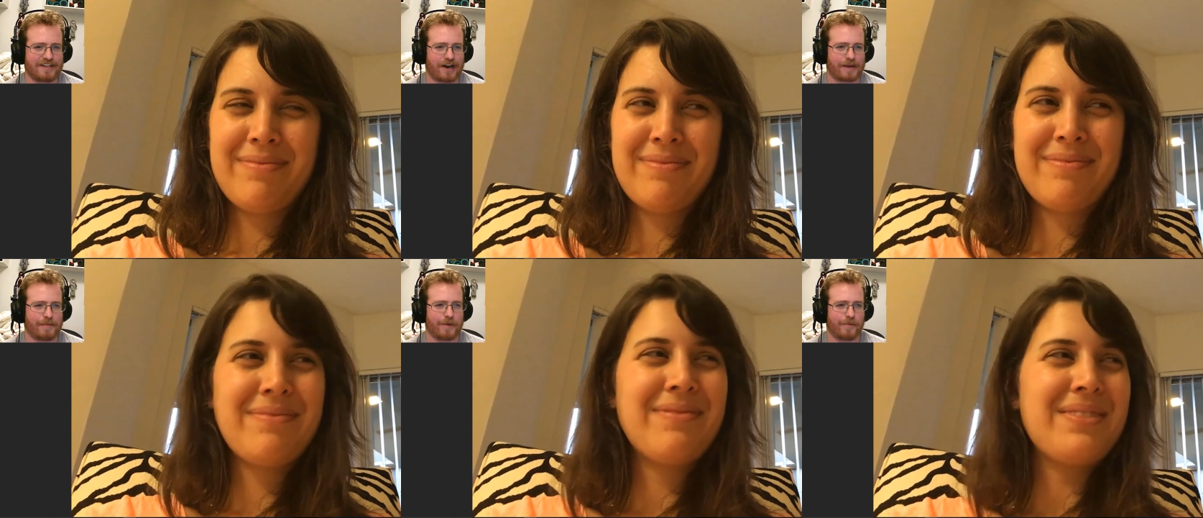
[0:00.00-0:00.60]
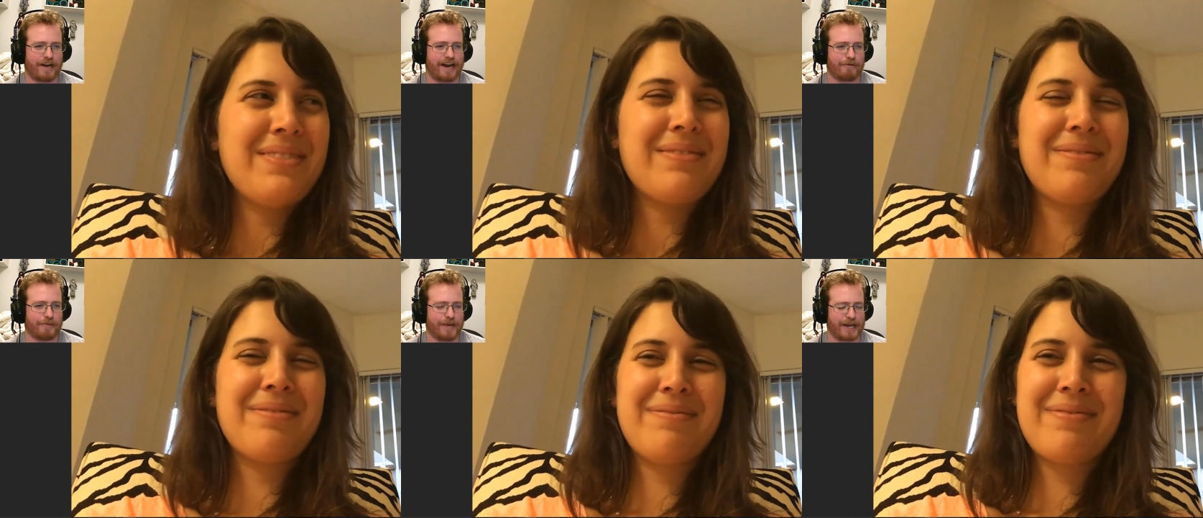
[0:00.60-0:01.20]
Speaker 1: about what I will
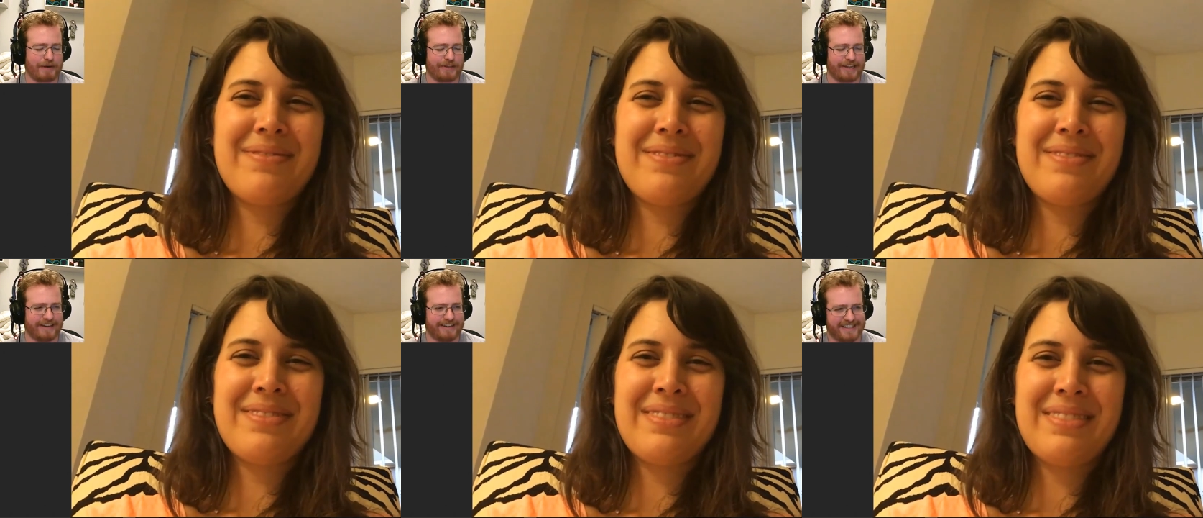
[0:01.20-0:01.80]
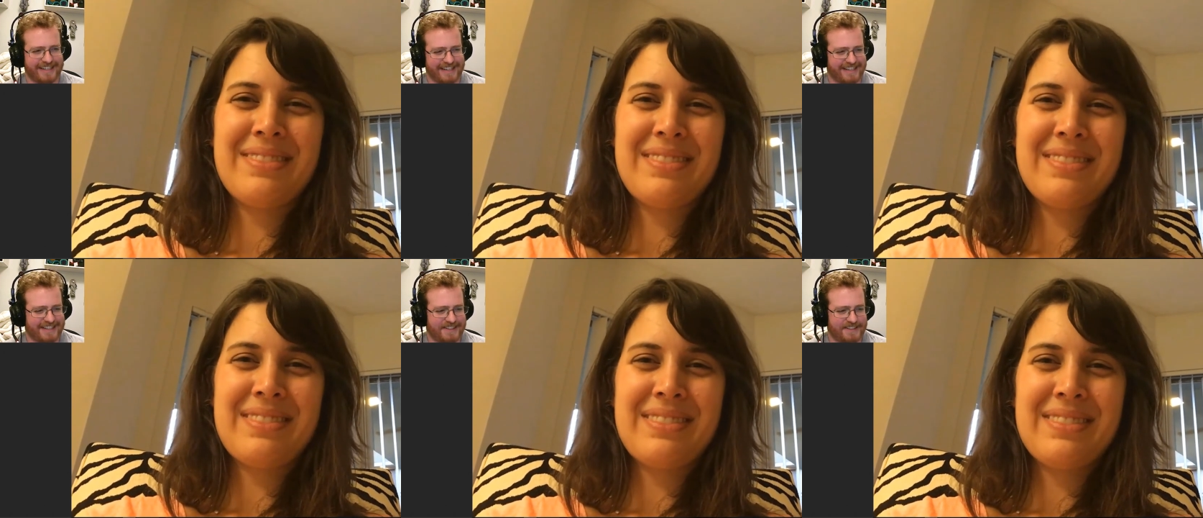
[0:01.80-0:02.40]
make with it.
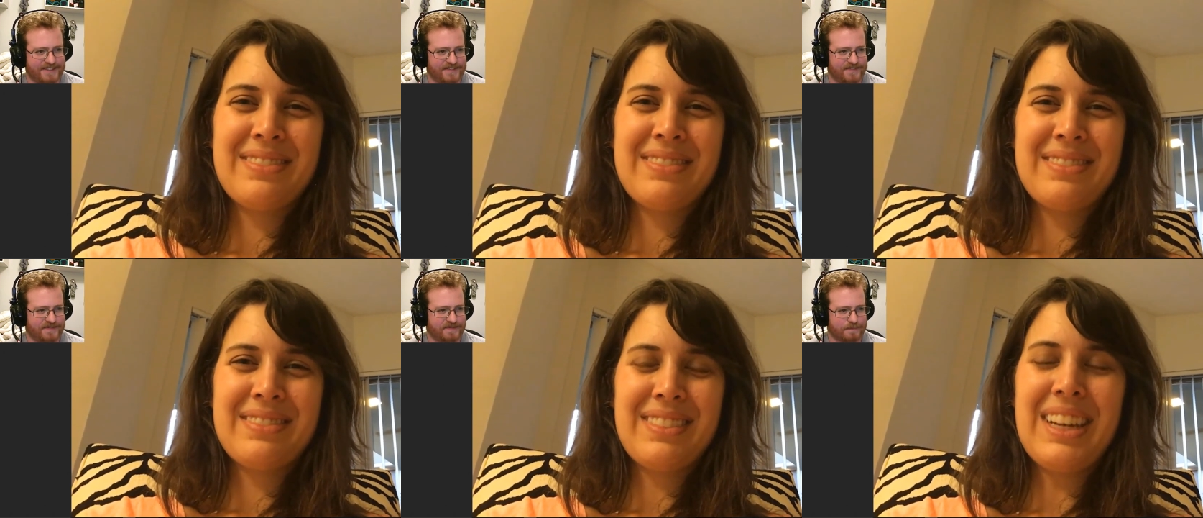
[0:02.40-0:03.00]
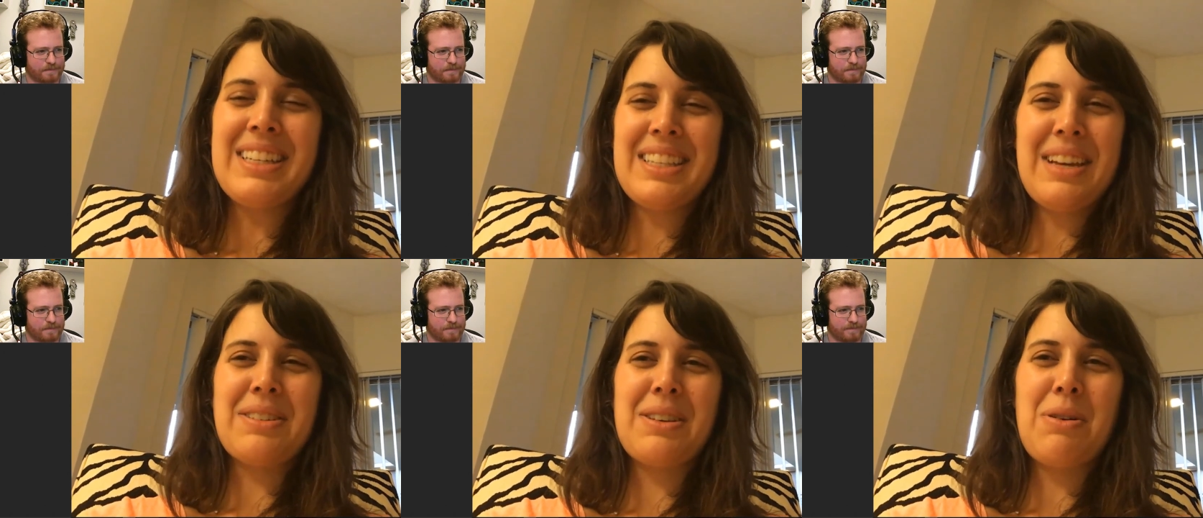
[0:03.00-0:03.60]
Speaker 2: It sounds all
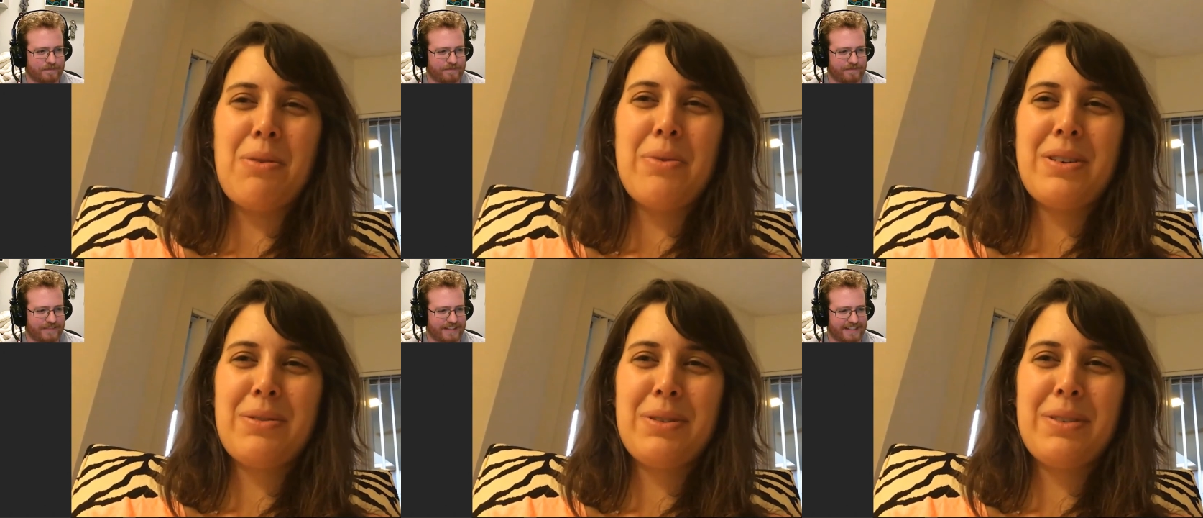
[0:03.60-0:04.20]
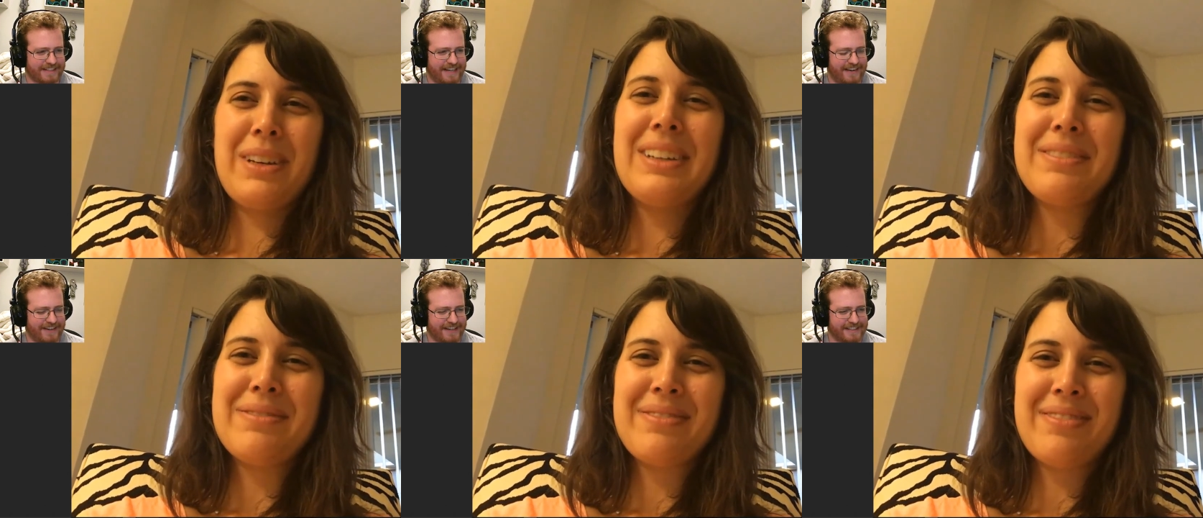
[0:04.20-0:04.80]
wonderful to me.
Speaker 1: Oh
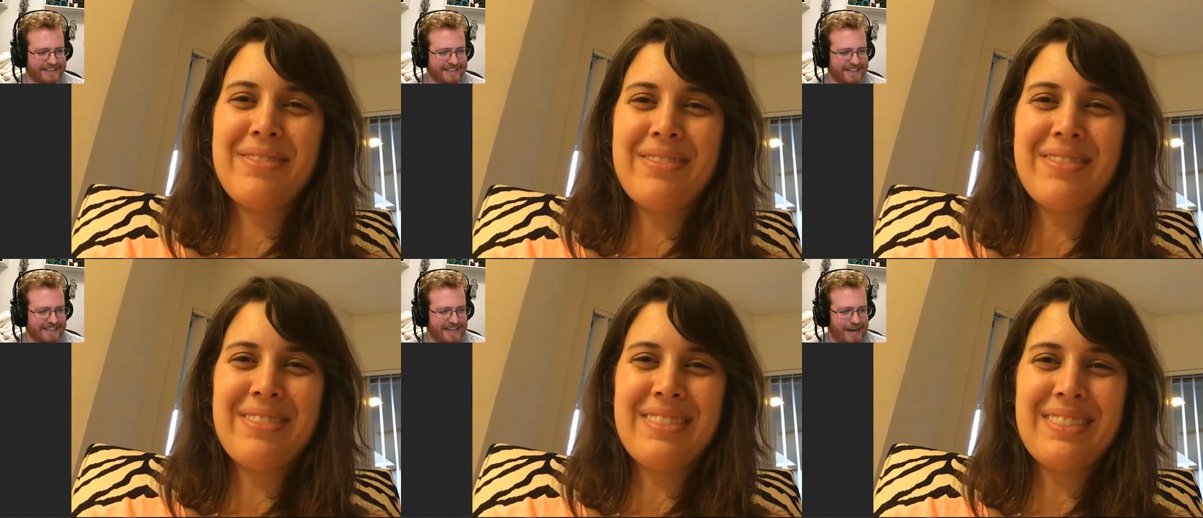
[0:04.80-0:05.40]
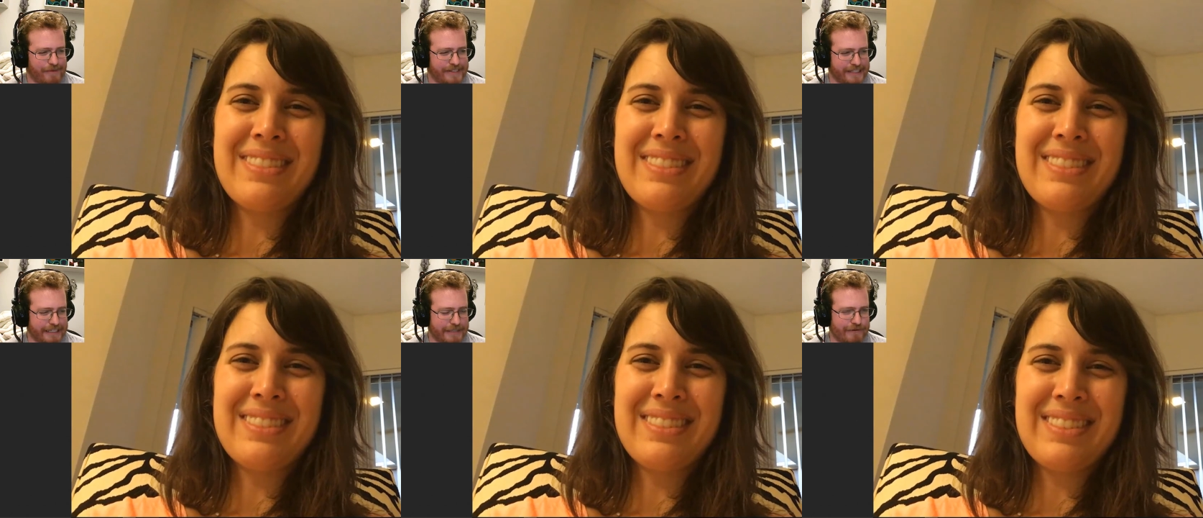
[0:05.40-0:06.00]
yeah. I'm excited
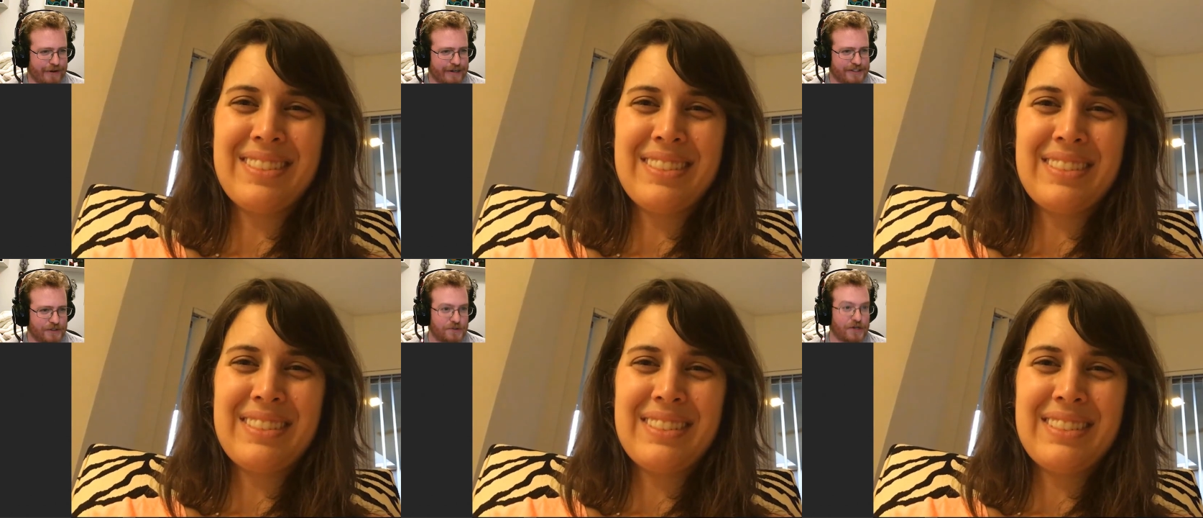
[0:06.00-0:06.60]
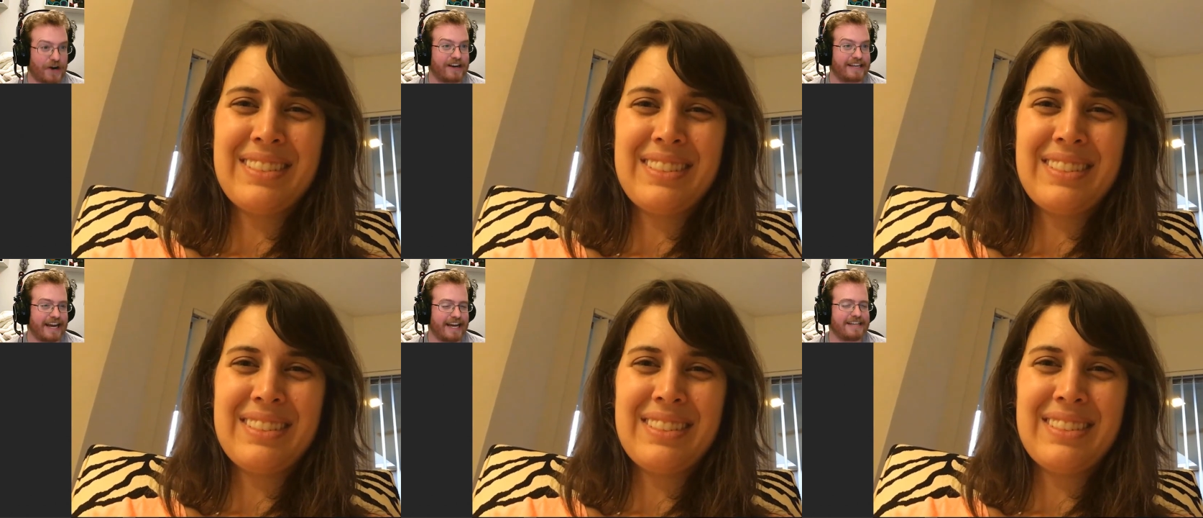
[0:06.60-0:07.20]
for it. So
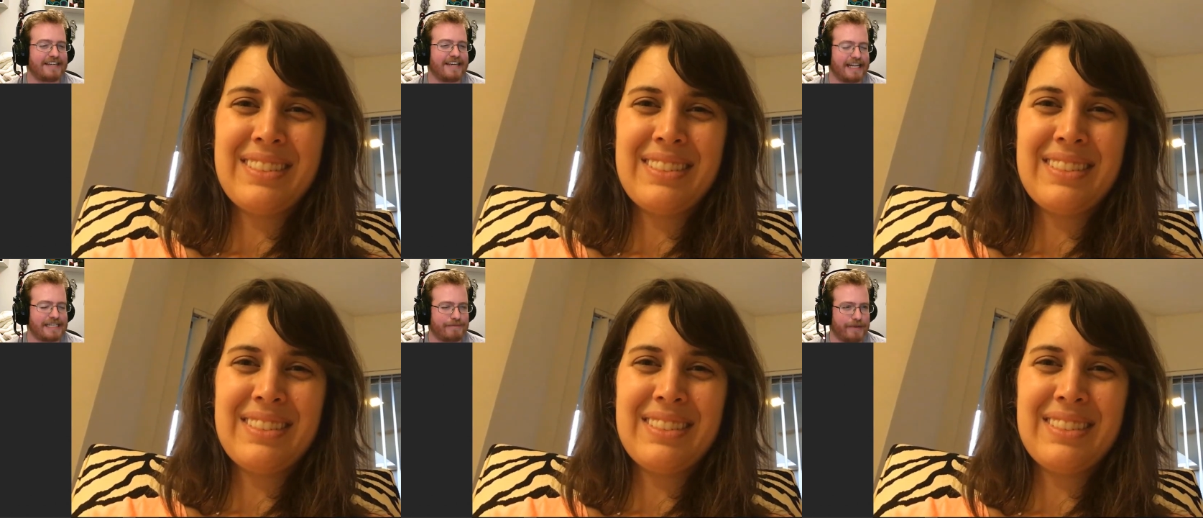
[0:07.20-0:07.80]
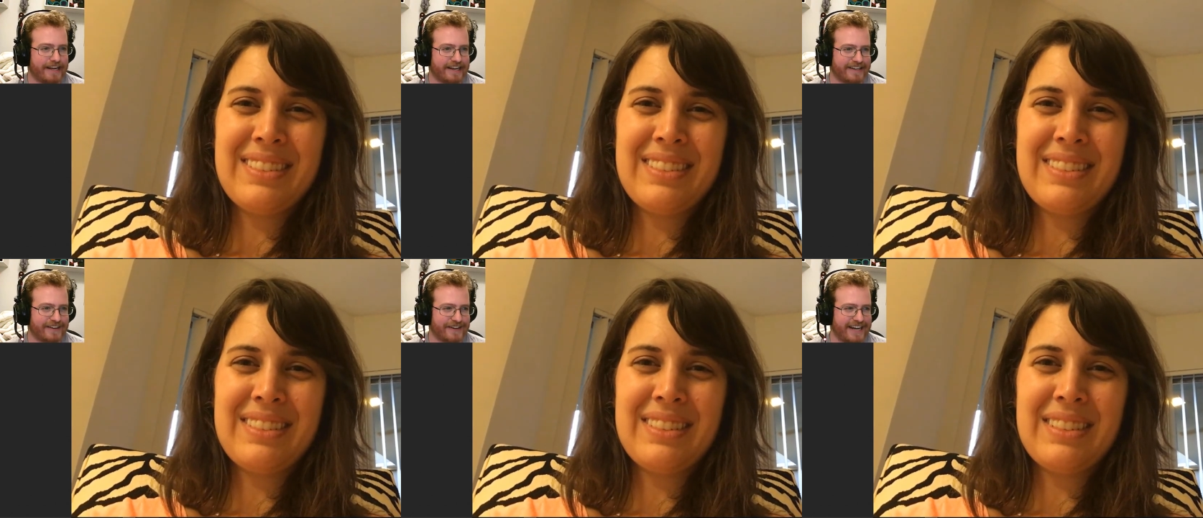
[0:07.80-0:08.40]
get spinning,
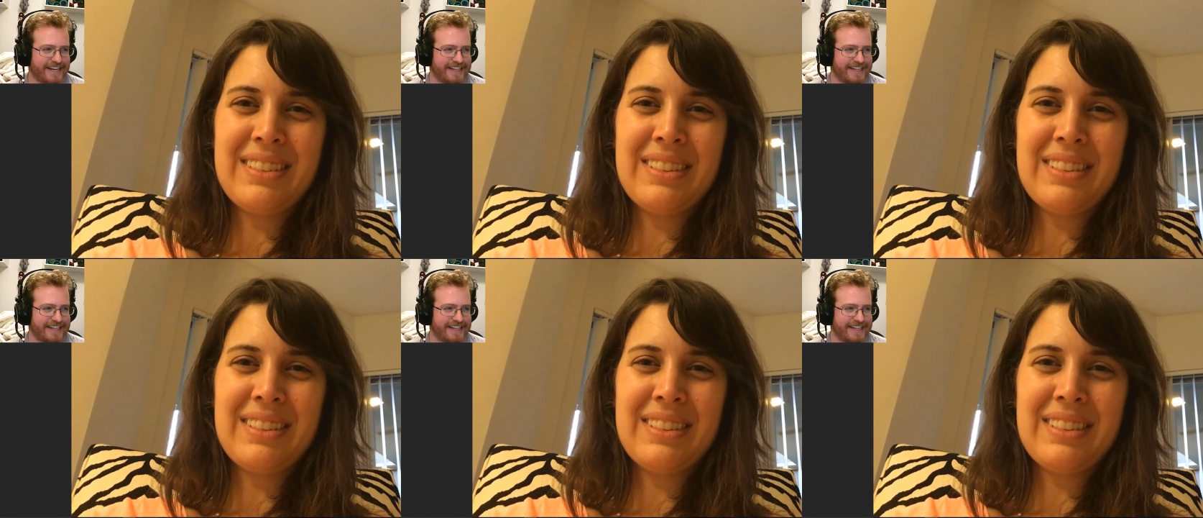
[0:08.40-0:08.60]
okay?